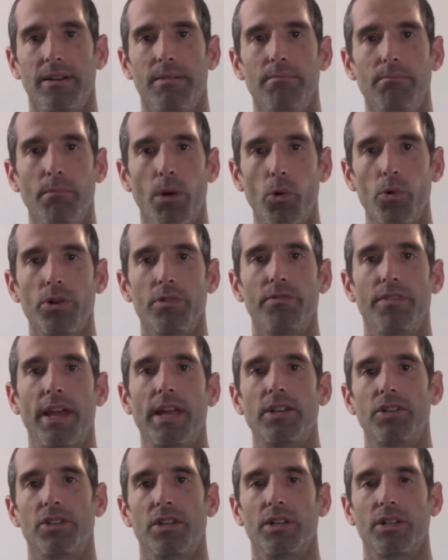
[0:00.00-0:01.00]

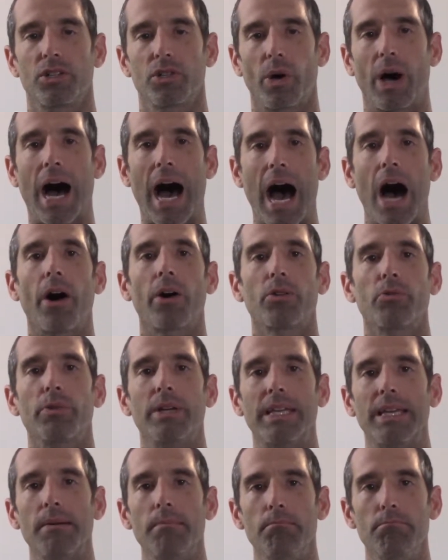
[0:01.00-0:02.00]
Motivation. So how do we
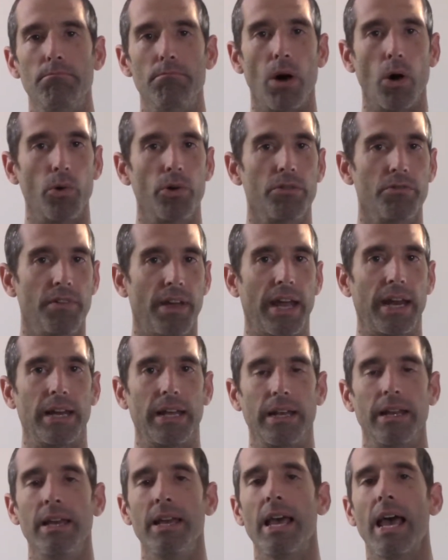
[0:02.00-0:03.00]
get motivated?